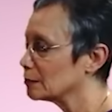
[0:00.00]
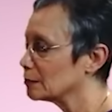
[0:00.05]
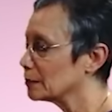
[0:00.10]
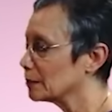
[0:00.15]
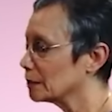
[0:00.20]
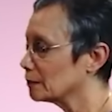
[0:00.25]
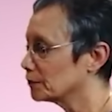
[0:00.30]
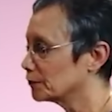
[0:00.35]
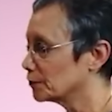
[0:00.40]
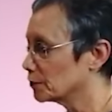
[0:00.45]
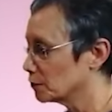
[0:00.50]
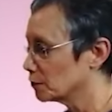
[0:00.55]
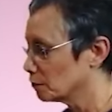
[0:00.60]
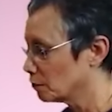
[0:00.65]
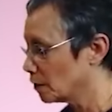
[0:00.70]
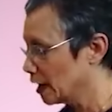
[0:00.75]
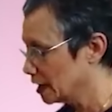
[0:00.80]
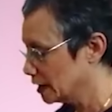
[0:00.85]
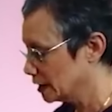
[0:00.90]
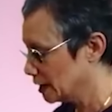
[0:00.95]
But for
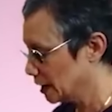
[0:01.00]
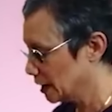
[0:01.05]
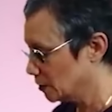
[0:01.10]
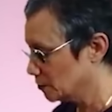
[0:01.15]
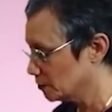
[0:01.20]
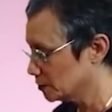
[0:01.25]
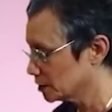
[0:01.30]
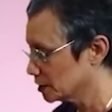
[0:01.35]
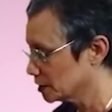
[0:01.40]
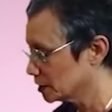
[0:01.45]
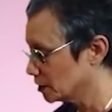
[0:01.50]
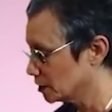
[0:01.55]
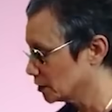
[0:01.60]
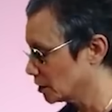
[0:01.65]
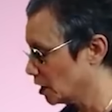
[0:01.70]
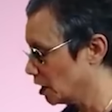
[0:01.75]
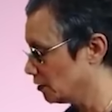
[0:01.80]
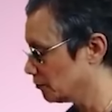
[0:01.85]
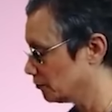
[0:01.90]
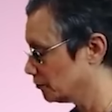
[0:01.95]
right now, we'll start
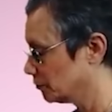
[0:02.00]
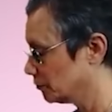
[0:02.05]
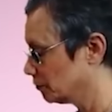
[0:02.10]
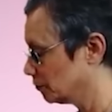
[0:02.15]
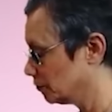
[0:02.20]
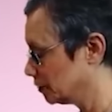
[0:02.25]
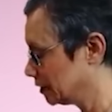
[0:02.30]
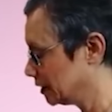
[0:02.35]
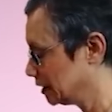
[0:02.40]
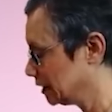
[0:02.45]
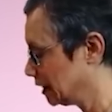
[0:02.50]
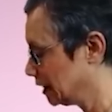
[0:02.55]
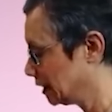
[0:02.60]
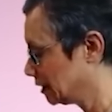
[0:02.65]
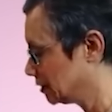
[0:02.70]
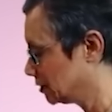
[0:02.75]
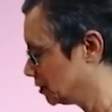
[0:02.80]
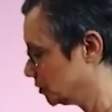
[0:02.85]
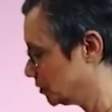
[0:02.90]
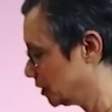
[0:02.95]
off with the
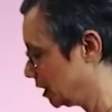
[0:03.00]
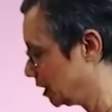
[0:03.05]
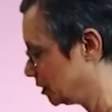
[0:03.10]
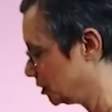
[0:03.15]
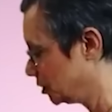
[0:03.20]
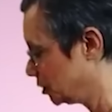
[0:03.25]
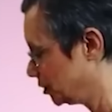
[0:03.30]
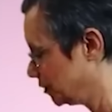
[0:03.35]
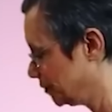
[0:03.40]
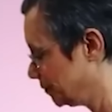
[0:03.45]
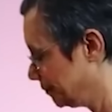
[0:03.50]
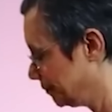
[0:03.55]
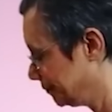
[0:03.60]
leg stretch.